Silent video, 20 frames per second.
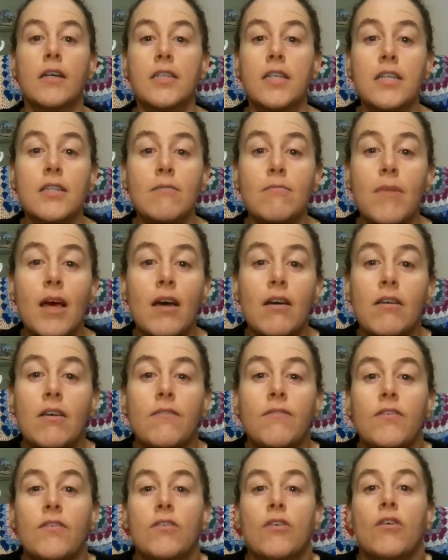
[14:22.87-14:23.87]
It doesn't matter
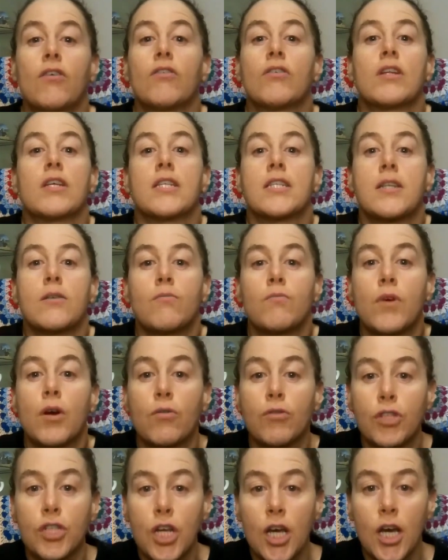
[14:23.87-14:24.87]
if you're not on a
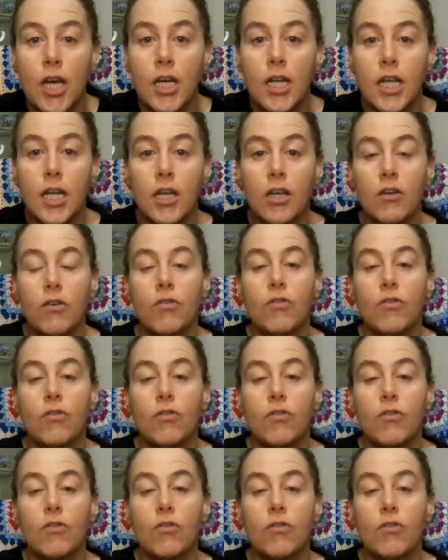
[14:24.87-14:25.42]
Slimworld journey